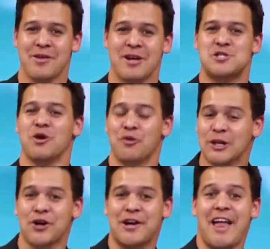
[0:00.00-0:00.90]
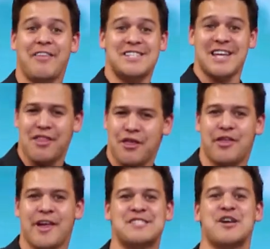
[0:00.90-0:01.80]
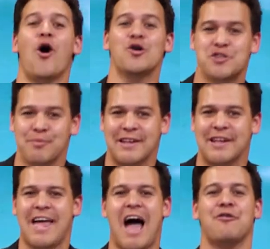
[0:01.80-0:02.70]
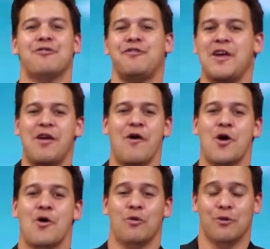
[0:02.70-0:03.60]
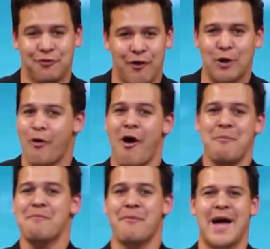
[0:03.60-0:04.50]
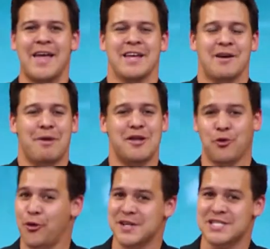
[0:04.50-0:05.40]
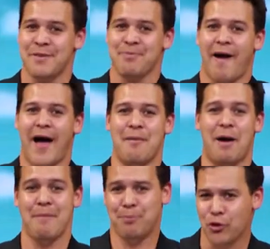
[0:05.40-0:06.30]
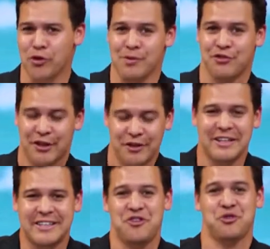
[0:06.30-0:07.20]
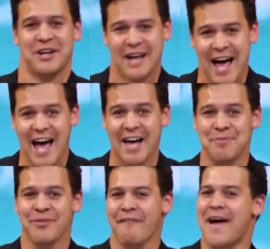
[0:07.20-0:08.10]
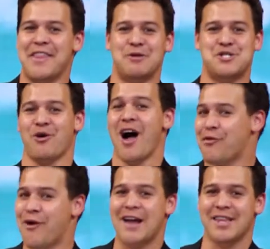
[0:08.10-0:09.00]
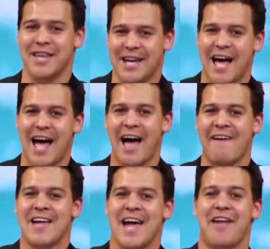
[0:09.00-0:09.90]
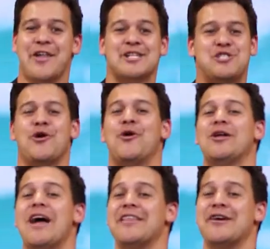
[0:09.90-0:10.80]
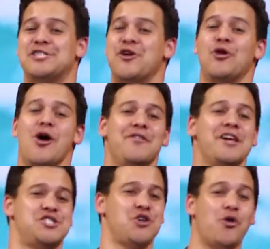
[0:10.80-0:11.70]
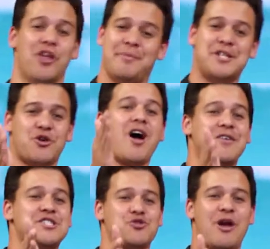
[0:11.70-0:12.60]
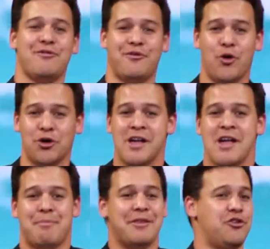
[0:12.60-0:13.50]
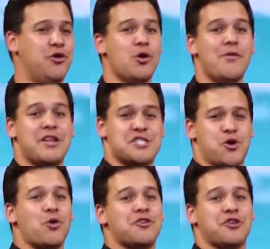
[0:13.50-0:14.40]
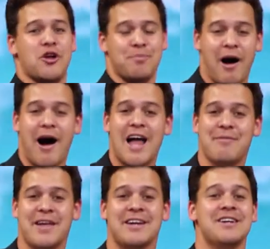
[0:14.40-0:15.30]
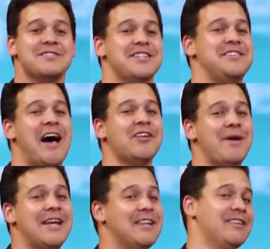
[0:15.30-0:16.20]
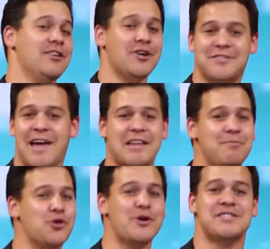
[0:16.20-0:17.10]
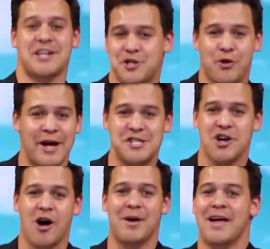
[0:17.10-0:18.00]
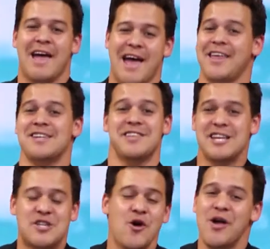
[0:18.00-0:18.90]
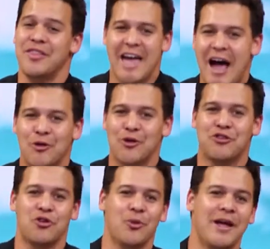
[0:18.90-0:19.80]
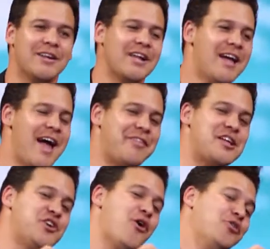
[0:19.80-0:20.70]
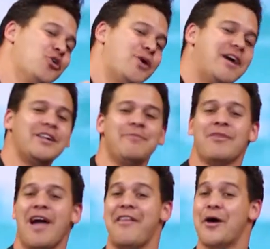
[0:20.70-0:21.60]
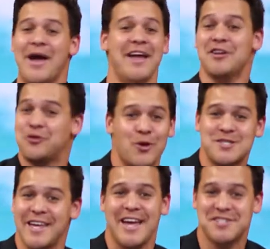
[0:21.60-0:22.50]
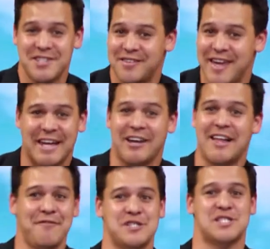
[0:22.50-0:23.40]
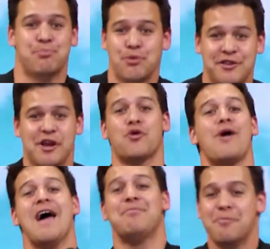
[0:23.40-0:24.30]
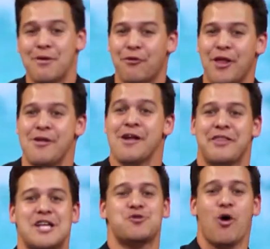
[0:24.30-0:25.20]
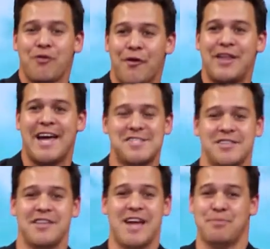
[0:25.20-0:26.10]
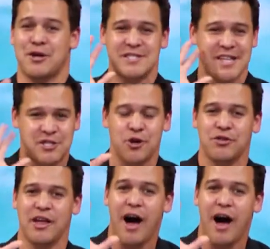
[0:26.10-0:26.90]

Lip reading: So if we're looking at these other things, ultimately our feet will follow. I remember my daughters, I bought them this little electric car, and they would drive around in their car, and they would turn over their shoulder. They'd be driving straight forward, but they'd turn over their shoulder to look behind me to tell me, "Look, Dad, I'm doing such a great job." And as they turned, they held onto the wheel, and they turned the wheel, and they were heading towards the edge of the deck, and I'd have to sprint and grab them before they drove off the edge of the deck, because they took their